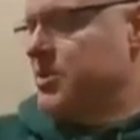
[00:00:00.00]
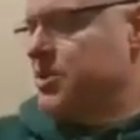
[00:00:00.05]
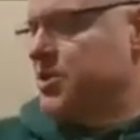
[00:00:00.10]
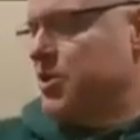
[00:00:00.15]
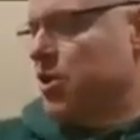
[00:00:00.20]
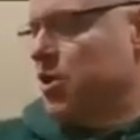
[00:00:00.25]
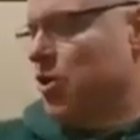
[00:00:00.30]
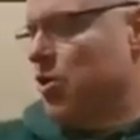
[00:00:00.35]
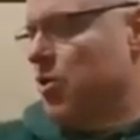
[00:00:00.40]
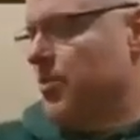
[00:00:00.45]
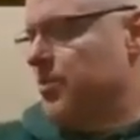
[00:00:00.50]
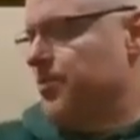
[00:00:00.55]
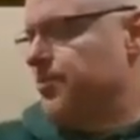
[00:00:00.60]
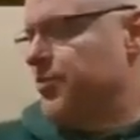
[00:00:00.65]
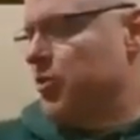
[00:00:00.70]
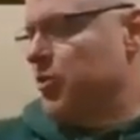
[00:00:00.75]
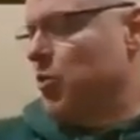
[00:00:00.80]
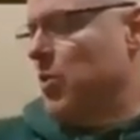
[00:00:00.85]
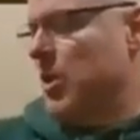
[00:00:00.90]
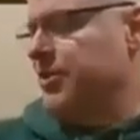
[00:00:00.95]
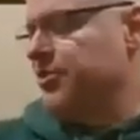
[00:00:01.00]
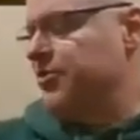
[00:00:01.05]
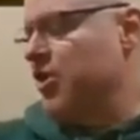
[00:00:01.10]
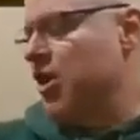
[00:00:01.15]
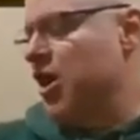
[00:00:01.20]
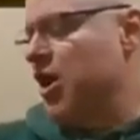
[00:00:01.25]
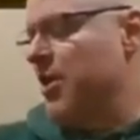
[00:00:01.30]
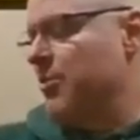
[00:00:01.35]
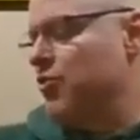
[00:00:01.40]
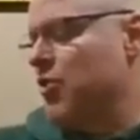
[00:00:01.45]
So one
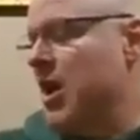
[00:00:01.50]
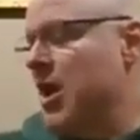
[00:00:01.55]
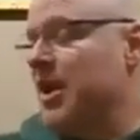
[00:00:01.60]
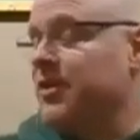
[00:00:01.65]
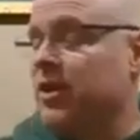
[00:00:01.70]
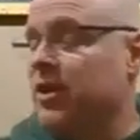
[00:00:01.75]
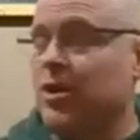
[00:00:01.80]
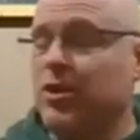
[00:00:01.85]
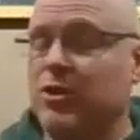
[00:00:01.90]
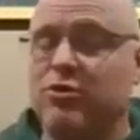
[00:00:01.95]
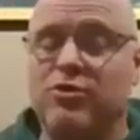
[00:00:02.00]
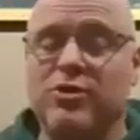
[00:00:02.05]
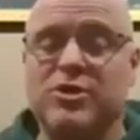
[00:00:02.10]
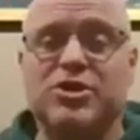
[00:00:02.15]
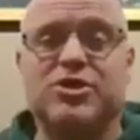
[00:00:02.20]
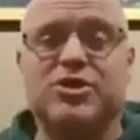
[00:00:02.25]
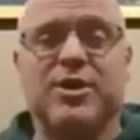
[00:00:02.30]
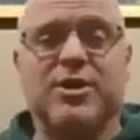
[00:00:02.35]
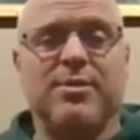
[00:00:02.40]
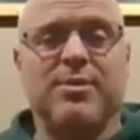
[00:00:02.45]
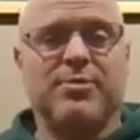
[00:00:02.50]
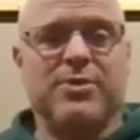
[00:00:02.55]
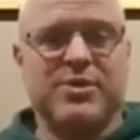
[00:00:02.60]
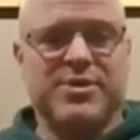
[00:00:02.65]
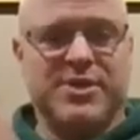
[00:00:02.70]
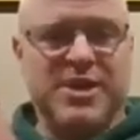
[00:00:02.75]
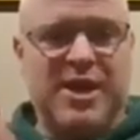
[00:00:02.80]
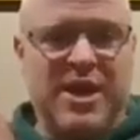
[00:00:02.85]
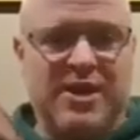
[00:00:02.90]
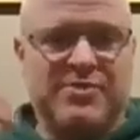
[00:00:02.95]
time Radha and Krishna,
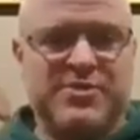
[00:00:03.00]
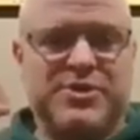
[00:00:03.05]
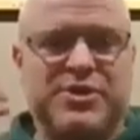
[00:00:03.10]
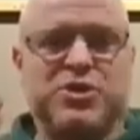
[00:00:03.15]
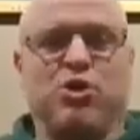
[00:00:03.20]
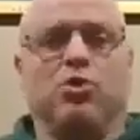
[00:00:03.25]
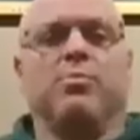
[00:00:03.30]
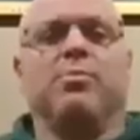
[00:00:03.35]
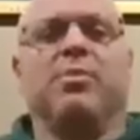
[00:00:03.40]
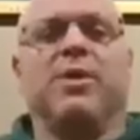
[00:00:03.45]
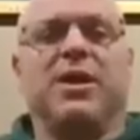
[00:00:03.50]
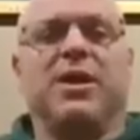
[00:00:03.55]
because they have so